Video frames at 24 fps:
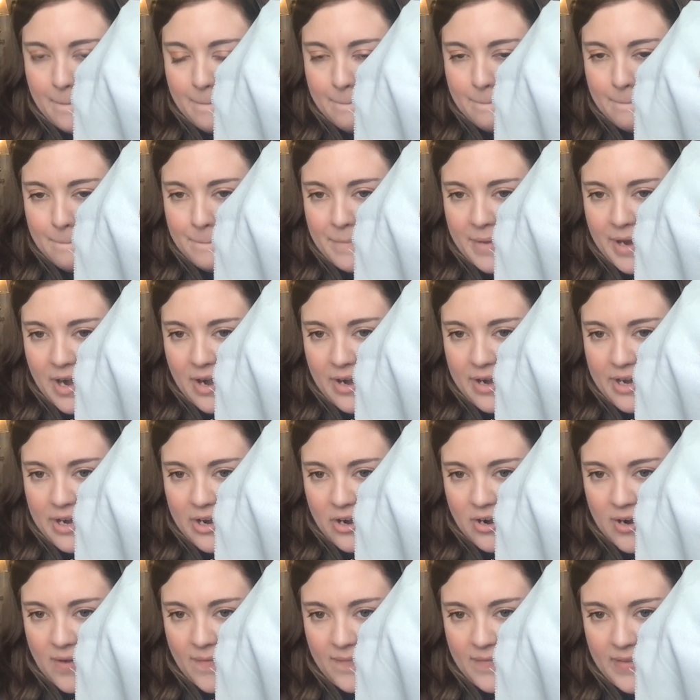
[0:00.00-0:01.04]
bear here
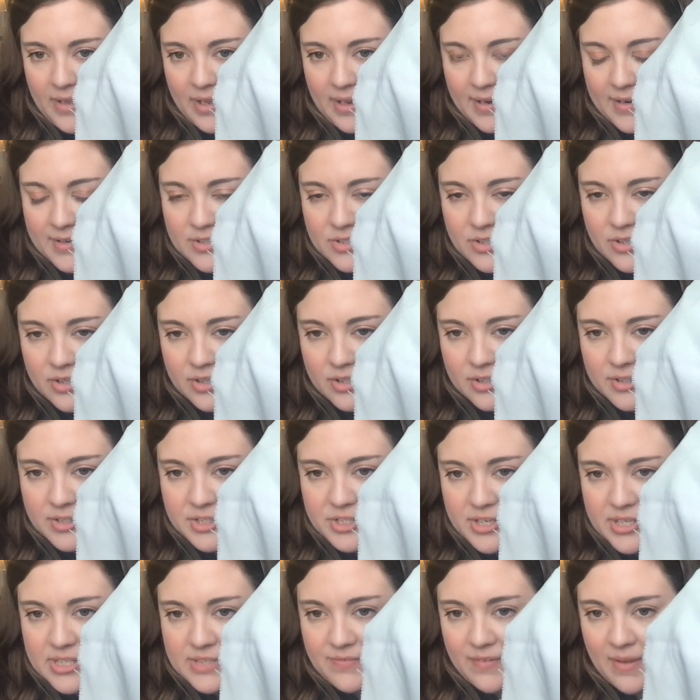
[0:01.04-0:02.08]
on the end girl.
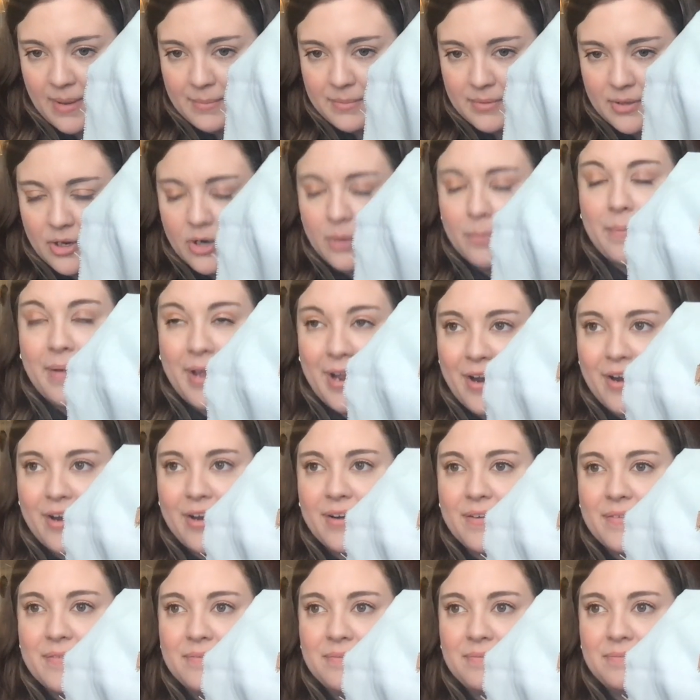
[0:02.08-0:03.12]
She is fabulous.
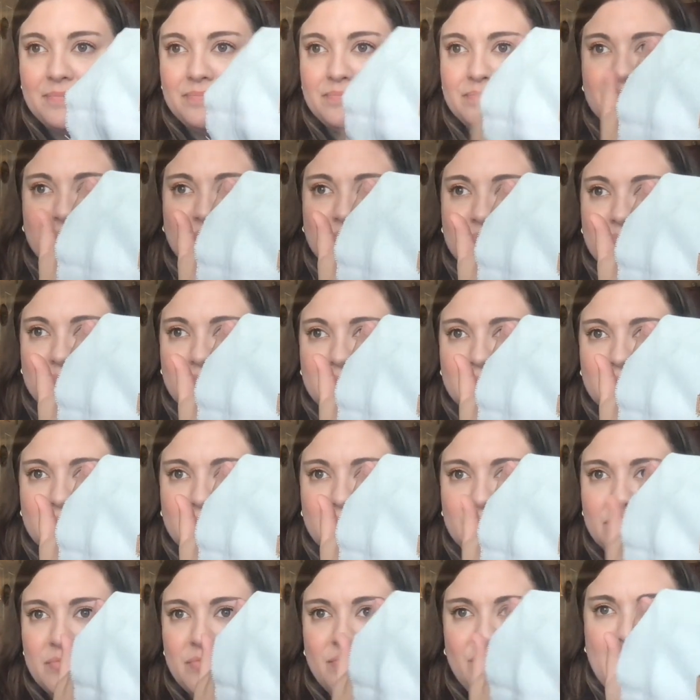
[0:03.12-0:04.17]
Or
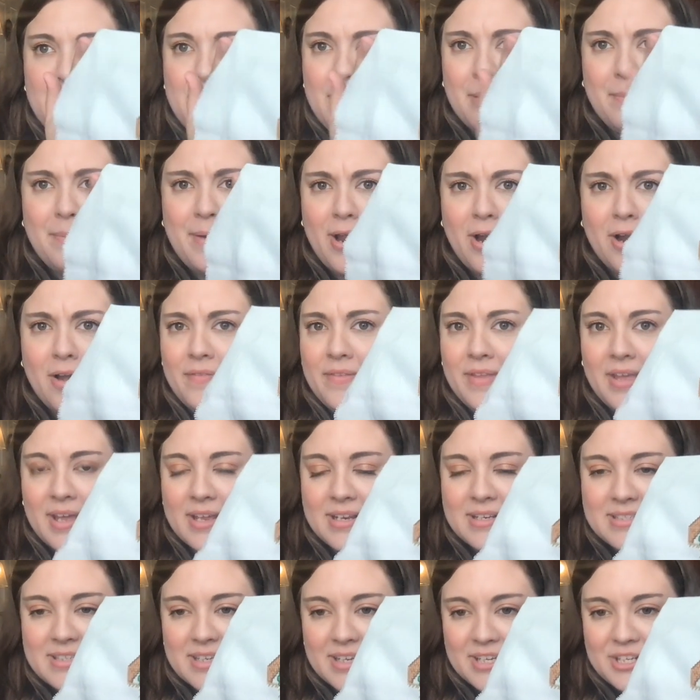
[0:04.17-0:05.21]
female bear on the
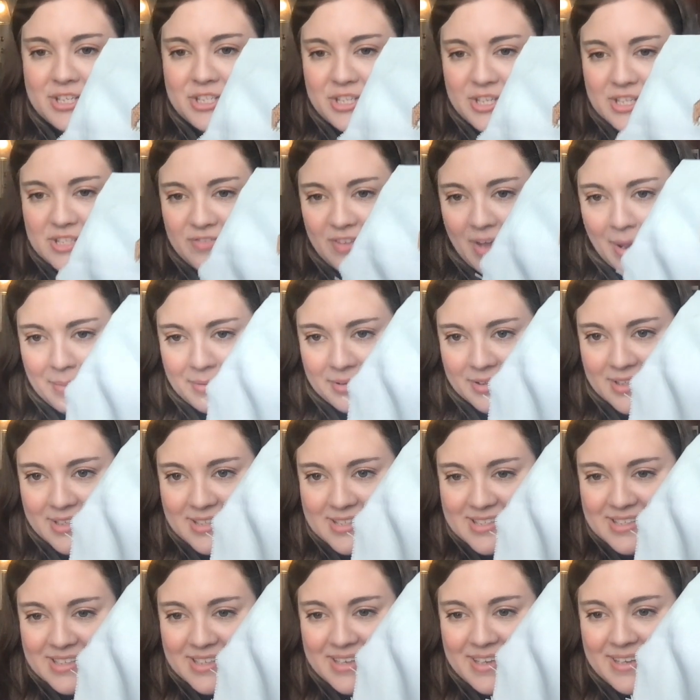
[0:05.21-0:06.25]
end done. She is
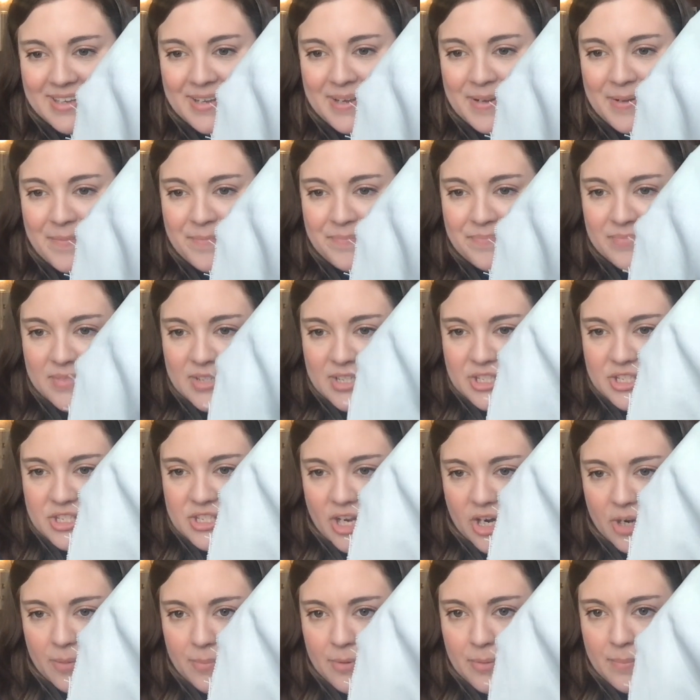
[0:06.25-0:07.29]
fabulous. She's
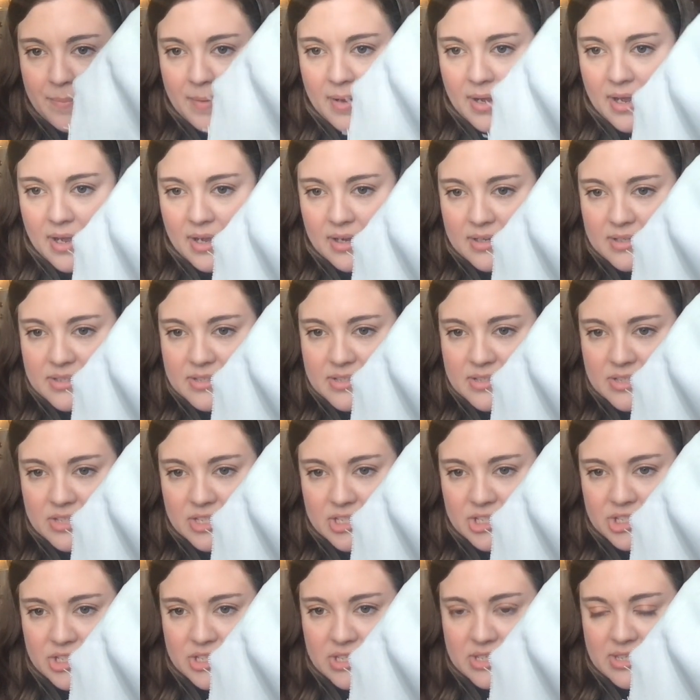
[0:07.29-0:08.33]
got her boombox.
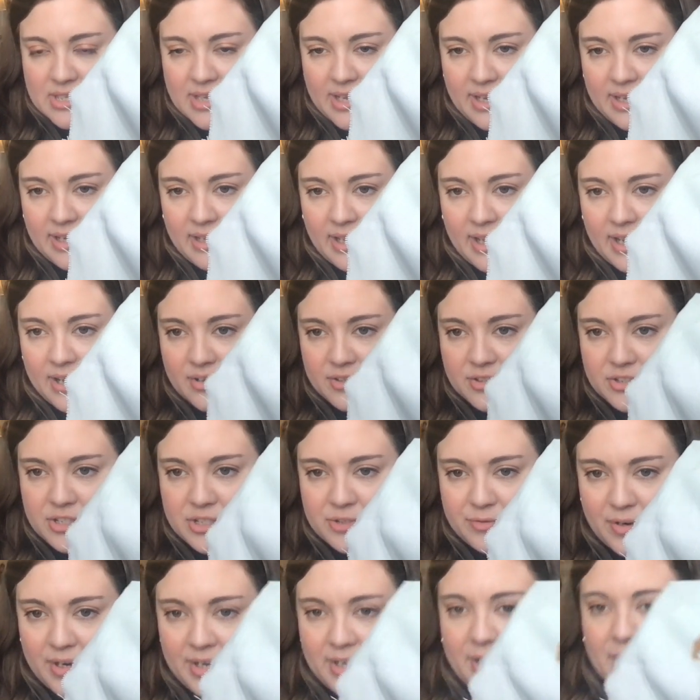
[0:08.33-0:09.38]
She's laying out. She's
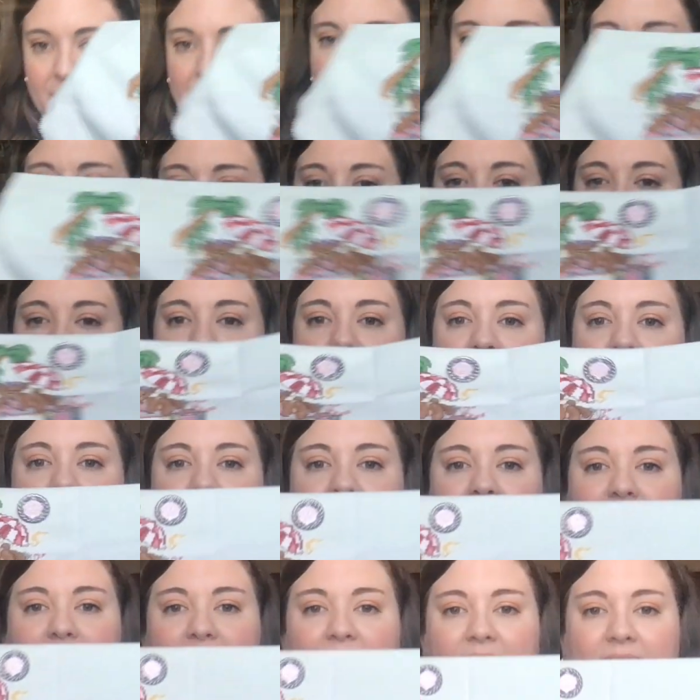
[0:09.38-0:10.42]
ready to go.
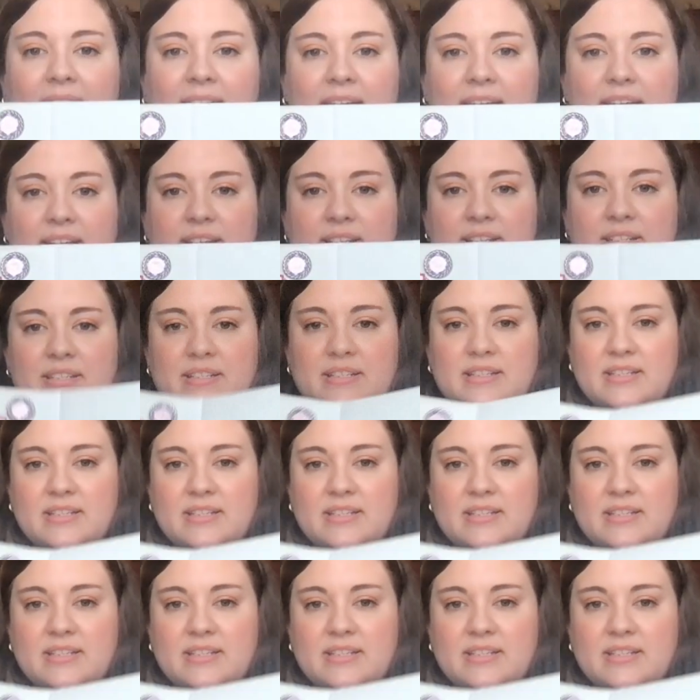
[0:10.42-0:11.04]
And